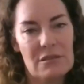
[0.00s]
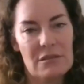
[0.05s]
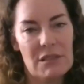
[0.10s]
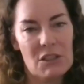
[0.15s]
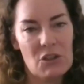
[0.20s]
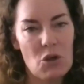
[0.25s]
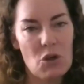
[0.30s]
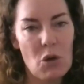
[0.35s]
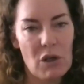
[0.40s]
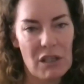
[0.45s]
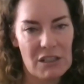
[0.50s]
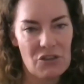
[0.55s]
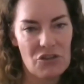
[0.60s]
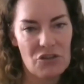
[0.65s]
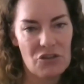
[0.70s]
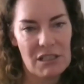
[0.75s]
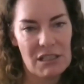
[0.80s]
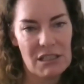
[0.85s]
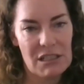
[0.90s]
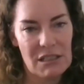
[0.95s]
in your
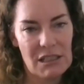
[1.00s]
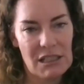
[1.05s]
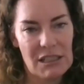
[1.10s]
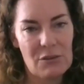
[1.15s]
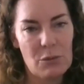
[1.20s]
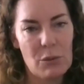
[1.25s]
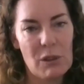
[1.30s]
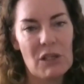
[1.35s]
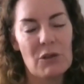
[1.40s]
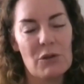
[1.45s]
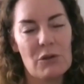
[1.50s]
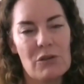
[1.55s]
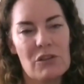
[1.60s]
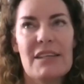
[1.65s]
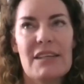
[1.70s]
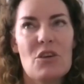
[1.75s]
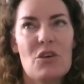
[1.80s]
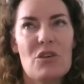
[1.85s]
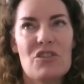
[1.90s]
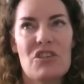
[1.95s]
country as well,
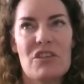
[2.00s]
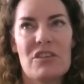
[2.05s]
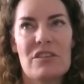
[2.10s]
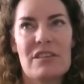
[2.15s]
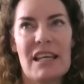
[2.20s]
and not